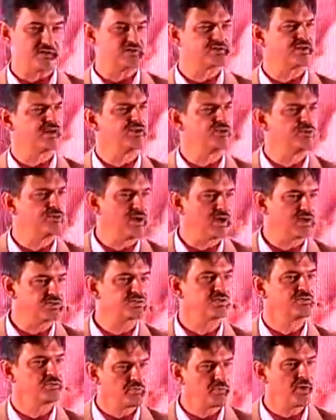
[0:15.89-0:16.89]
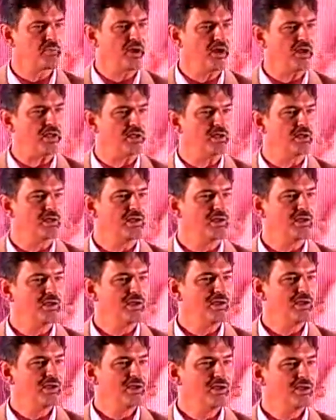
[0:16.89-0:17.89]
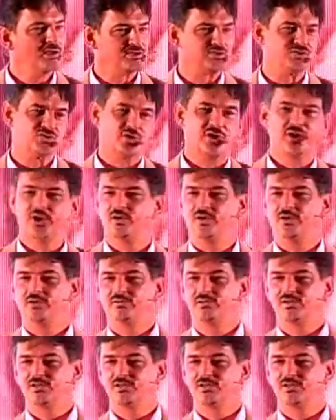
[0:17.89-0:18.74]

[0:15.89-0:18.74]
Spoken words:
I said, are you nuts? Give me my money. He says, no, cannot.